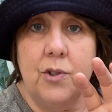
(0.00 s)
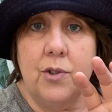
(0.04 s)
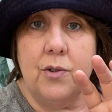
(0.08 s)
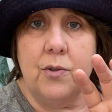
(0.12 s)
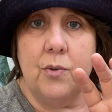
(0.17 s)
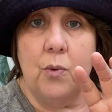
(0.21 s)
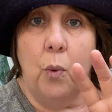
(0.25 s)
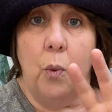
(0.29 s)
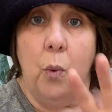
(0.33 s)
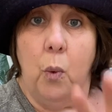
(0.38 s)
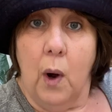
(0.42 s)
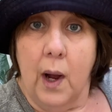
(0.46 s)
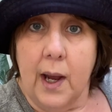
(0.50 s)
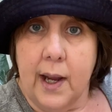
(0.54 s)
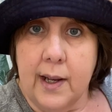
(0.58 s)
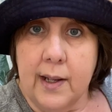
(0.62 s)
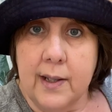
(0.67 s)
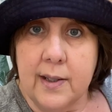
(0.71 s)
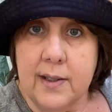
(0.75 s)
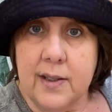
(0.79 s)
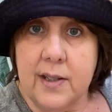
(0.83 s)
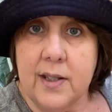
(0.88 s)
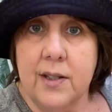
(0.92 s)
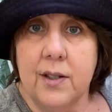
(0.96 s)

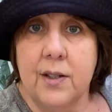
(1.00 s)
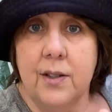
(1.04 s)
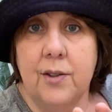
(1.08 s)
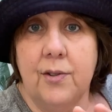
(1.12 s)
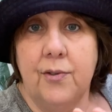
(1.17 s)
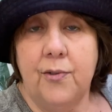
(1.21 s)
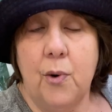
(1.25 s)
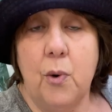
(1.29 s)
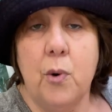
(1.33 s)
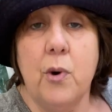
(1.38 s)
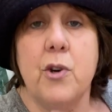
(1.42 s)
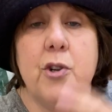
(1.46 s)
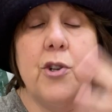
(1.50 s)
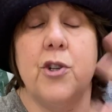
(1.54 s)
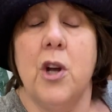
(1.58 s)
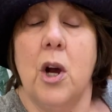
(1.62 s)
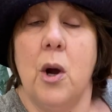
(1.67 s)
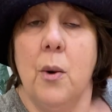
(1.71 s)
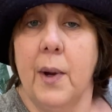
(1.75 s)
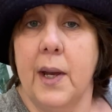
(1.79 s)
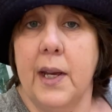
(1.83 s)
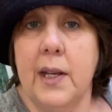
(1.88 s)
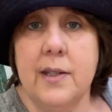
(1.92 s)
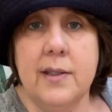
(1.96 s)
whites for
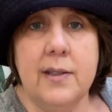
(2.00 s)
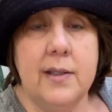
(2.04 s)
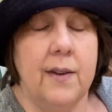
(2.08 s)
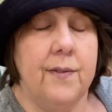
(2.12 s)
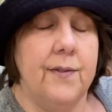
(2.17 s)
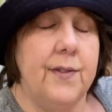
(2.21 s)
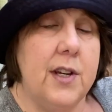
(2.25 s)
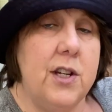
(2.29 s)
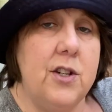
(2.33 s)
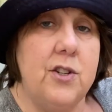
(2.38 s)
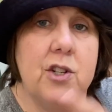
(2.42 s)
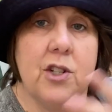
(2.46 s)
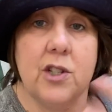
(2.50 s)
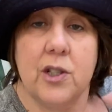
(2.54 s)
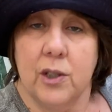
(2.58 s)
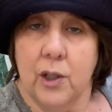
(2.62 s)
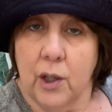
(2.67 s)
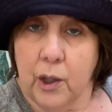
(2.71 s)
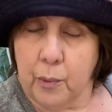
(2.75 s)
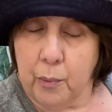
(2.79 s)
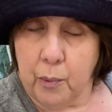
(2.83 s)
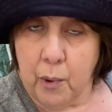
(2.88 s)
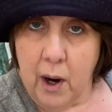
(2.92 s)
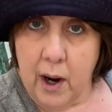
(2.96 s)
showing and stuff. They just
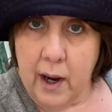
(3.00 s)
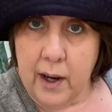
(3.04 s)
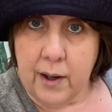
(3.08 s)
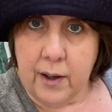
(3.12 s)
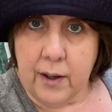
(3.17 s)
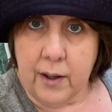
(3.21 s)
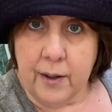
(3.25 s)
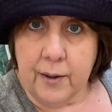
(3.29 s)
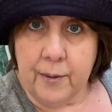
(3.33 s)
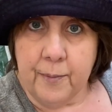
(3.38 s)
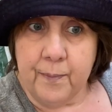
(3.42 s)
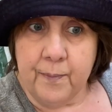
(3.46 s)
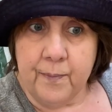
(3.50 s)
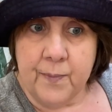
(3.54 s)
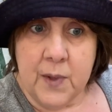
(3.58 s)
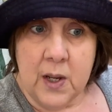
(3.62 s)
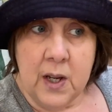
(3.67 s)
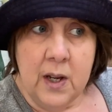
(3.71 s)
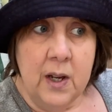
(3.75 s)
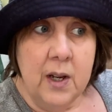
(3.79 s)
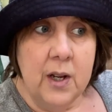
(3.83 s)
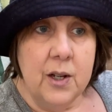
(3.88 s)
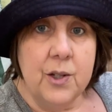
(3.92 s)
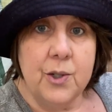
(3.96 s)
look brighter.
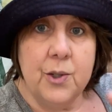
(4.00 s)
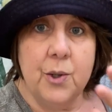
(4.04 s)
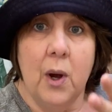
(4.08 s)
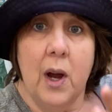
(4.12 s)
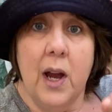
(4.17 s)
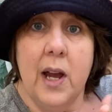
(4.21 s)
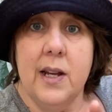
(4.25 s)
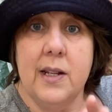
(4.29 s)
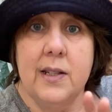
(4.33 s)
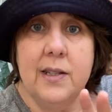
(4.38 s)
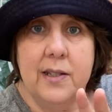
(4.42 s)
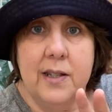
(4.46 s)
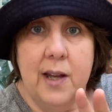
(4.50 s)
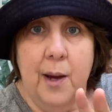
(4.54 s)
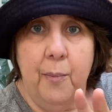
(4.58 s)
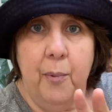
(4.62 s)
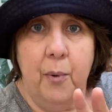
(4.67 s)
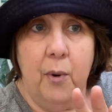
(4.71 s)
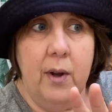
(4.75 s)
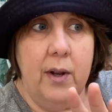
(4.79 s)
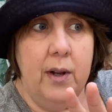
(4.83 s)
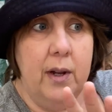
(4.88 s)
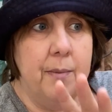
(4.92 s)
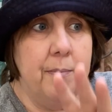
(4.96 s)
So I had
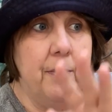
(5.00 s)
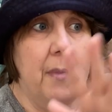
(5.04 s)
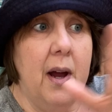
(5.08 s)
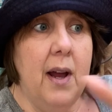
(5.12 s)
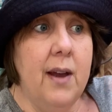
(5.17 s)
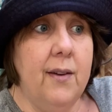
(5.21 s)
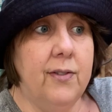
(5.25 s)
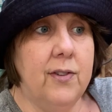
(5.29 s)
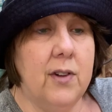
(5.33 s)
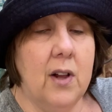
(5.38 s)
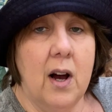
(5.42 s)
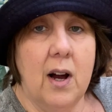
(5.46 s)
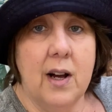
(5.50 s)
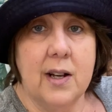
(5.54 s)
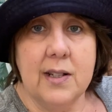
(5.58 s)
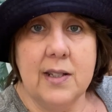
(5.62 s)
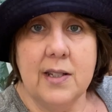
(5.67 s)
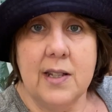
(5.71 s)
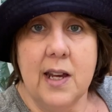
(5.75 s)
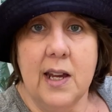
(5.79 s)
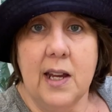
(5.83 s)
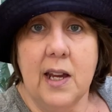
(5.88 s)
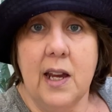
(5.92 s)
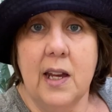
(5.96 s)
separated my flocks
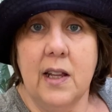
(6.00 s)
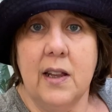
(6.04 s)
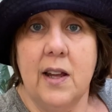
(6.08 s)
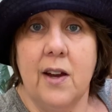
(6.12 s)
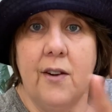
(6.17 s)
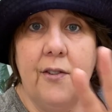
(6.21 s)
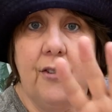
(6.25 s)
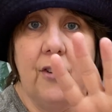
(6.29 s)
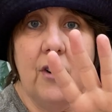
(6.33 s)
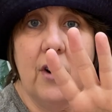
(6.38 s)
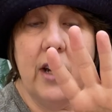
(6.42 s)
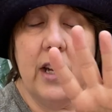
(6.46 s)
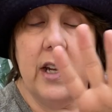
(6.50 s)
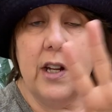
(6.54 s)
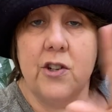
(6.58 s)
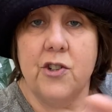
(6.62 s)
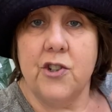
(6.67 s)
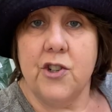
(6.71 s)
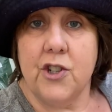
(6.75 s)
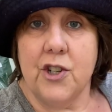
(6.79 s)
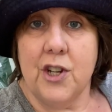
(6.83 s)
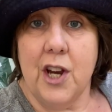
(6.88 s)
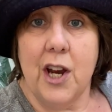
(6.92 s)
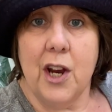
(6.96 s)
thinking that Freddie
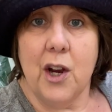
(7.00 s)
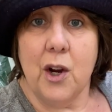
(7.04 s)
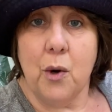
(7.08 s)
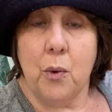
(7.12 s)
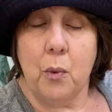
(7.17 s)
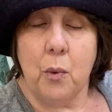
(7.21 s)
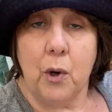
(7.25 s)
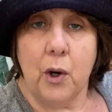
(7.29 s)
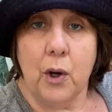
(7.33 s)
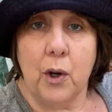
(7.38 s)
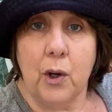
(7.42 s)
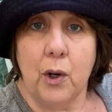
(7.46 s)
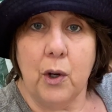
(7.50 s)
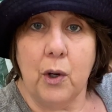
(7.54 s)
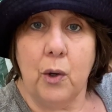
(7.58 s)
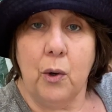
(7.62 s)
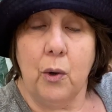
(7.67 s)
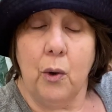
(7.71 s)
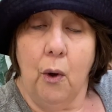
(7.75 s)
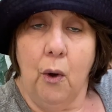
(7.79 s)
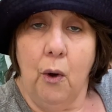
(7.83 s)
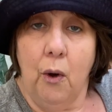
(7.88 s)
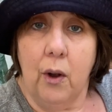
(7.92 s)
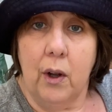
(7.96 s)
and Cher were
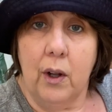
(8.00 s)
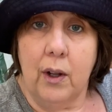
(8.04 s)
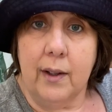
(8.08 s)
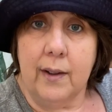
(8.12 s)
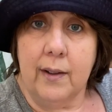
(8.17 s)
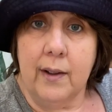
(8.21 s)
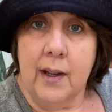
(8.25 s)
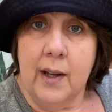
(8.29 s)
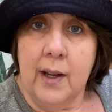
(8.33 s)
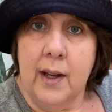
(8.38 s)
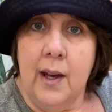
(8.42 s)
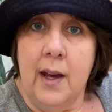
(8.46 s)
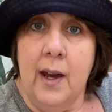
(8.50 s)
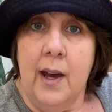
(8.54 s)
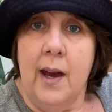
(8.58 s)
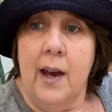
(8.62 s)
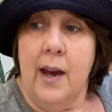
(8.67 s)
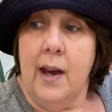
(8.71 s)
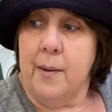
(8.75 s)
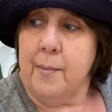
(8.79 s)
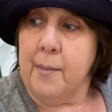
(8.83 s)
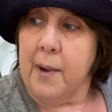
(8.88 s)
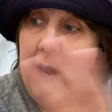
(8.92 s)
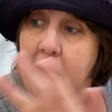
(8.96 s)
gold
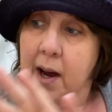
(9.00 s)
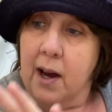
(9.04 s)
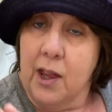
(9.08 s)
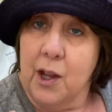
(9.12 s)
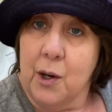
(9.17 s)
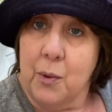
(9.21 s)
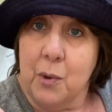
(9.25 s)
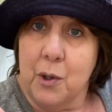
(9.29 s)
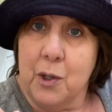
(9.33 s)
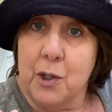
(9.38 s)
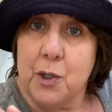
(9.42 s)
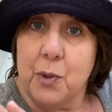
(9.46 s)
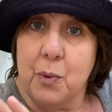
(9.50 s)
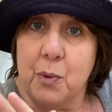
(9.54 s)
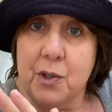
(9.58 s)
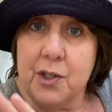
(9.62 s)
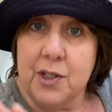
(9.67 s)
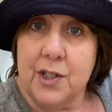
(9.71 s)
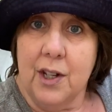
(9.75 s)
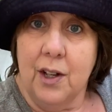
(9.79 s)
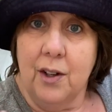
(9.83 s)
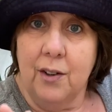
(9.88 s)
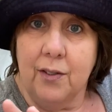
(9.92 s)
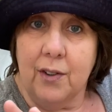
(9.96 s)
and my other ones were
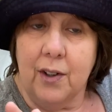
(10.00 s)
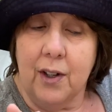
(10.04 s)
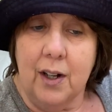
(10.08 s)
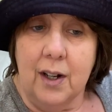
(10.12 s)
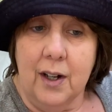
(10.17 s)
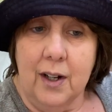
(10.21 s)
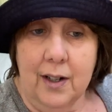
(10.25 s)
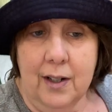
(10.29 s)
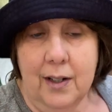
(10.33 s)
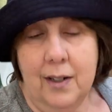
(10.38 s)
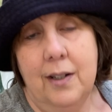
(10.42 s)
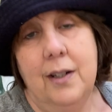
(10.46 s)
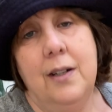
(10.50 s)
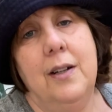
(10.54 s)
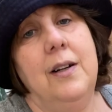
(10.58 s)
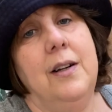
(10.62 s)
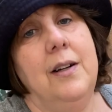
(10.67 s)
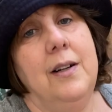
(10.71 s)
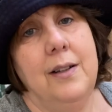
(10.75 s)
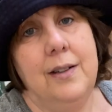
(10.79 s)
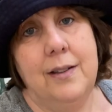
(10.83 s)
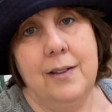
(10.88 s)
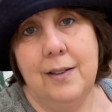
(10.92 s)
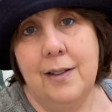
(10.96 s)
silver.
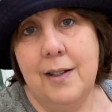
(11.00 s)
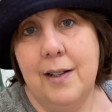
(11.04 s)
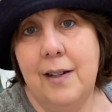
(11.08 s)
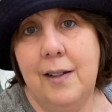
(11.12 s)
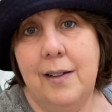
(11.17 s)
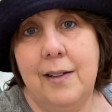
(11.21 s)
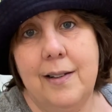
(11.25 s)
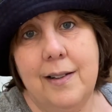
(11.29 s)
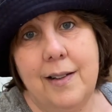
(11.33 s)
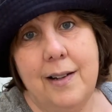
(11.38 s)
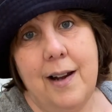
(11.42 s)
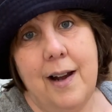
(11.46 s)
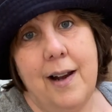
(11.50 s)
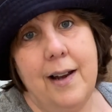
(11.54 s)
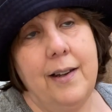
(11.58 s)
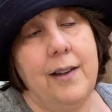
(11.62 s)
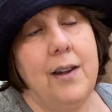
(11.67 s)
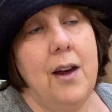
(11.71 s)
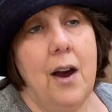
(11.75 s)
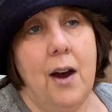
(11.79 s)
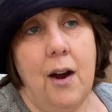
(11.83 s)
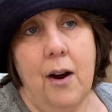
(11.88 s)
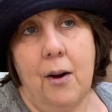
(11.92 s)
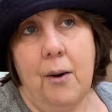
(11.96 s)
Little did I
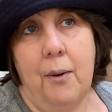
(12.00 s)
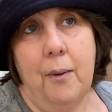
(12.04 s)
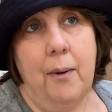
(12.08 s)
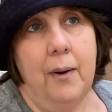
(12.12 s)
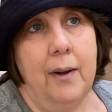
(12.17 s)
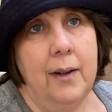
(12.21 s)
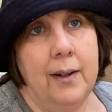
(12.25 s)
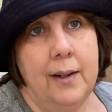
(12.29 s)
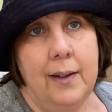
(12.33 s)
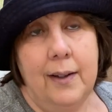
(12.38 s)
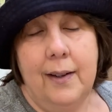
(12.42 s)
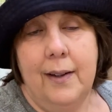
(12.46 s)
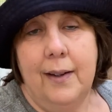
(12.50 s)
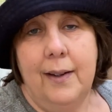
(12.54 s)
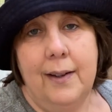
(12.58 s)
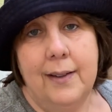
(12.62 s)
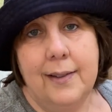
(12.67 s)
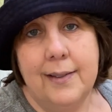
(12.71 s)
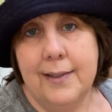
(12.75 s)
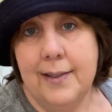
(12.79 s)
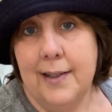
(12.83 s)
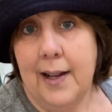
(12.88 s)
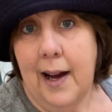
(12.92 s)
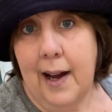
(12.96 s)
know,
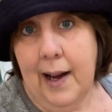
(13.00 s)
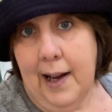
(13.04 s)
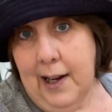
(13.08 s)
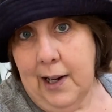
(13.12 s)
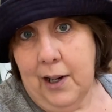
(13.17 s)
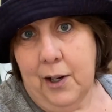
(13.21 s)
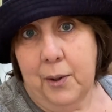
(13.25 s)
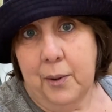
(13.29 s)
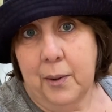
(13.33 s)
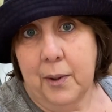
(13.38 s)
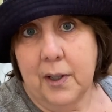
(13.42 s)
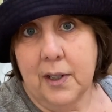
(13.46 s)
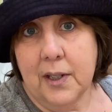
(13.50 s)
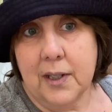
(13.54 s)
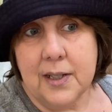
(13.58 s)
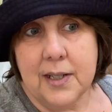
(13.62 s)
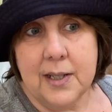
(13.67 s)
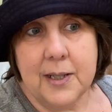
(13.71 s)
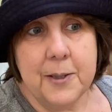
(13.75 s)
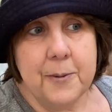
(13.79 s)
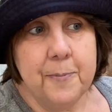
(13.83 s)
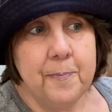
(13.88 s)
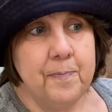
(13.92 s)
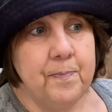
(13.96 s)
it's not how it
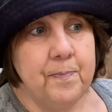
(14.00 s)
works.